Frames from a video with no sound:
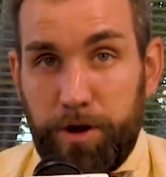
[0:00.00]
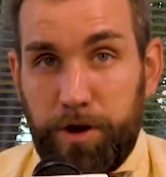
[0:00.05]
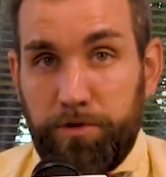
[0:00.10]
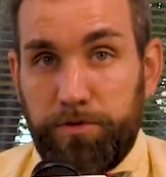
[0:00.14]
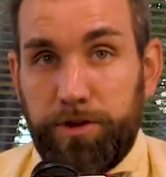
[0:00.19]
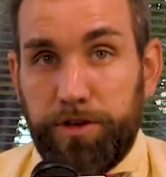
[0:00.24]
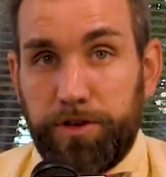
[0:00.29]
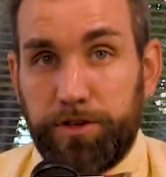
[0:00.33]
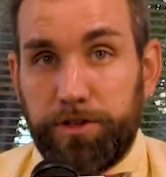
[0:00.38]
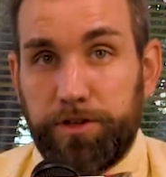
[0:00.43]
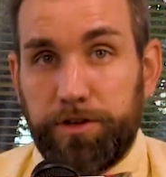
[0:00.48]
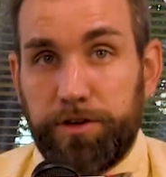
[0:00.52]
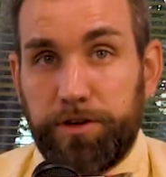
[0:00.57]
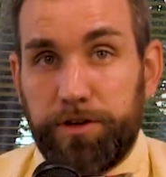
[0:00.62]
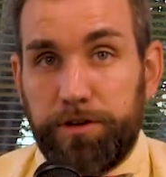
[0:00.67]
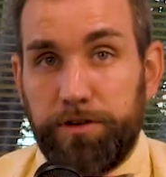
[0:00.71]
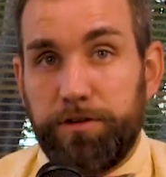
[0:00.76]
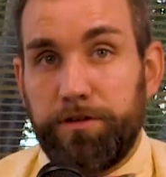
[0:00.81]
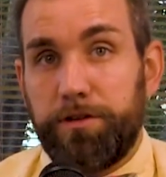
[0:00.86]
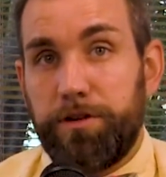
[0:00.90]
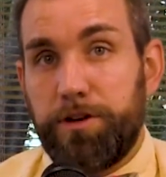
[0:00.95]
bonus,
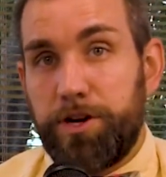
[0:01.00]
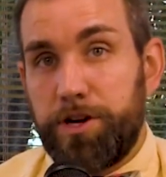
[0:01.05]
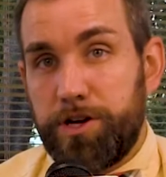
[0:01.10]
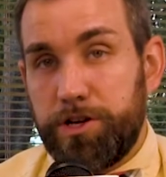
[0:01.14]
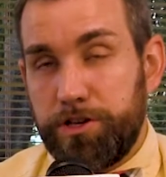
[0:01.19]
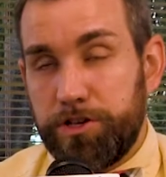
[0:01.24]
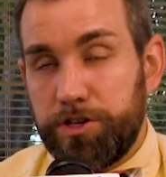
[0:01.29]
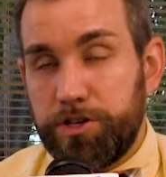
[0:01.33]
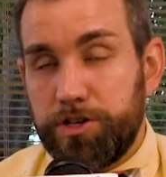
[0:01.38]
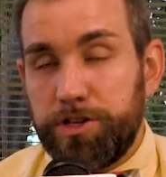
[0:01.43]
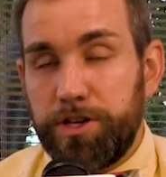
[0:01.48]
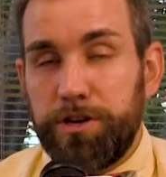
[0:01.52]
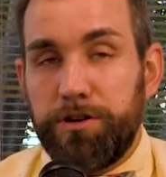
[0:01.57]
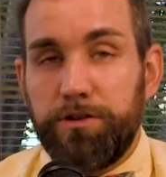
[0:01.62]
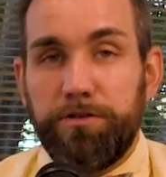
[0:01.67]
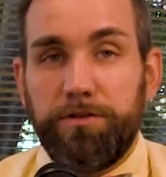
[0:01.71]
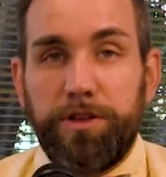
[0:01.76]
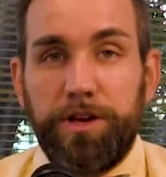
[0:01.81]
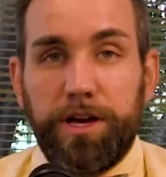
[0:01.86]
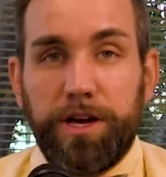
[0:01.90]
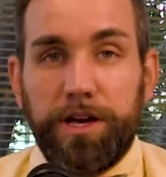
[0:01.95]

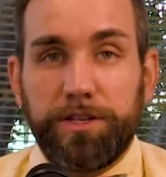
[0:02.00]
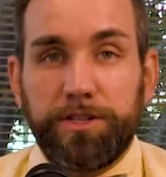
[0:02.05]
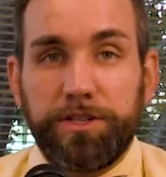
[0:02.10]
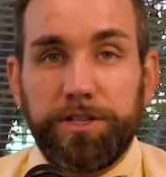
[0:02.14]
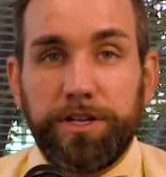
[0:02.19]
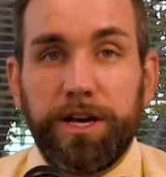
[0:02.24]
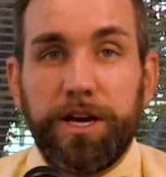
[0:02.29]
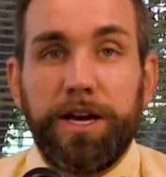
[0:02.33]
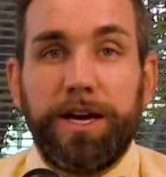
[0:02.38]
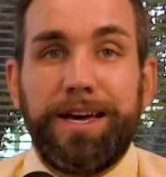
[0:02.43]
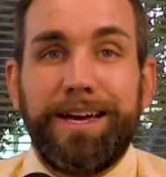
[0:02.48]
consider this: